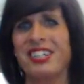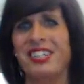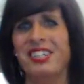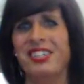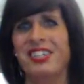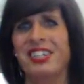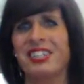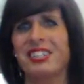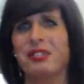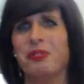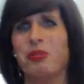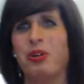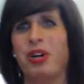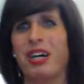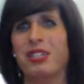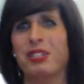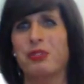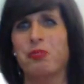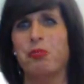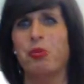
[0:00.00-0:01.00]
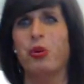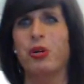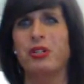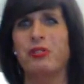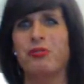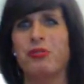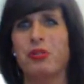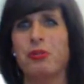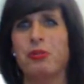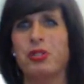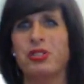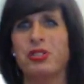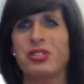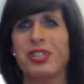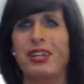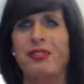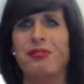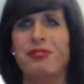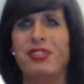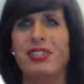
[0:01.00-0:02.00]
You get to watch Boyd from a
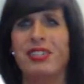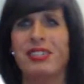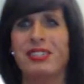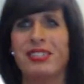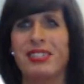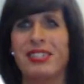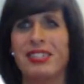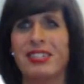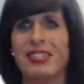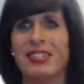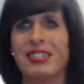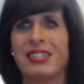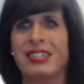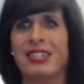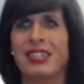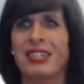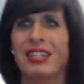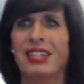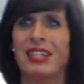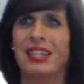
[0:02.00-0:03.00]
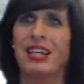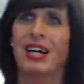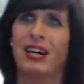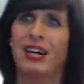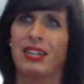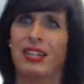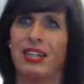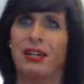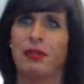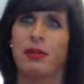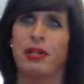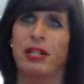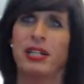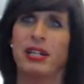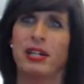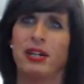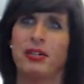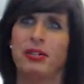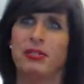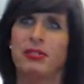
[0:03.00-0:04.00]
safe distance. Oh, there we
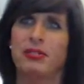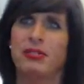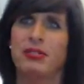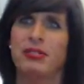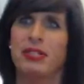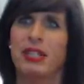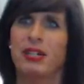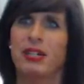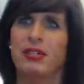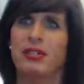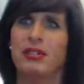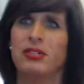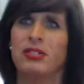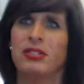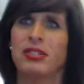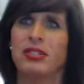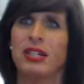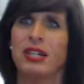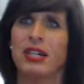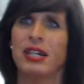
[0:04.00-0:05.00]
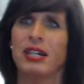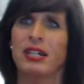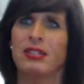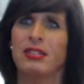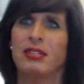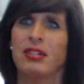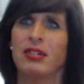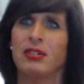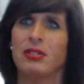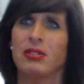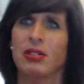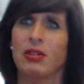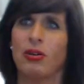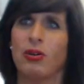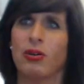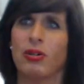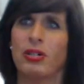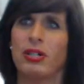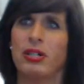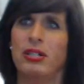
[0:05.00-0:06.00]
go. There's uh, there's
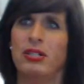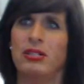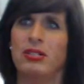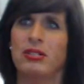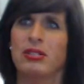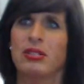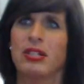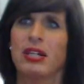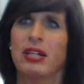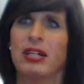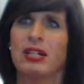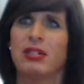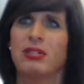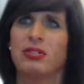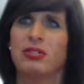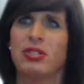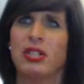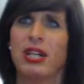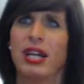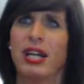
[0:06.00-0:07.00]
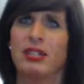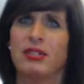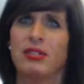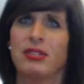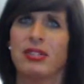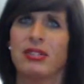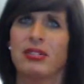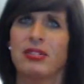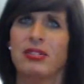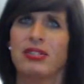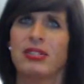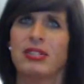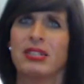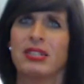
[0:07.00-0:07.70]
Lori's uh, channel there.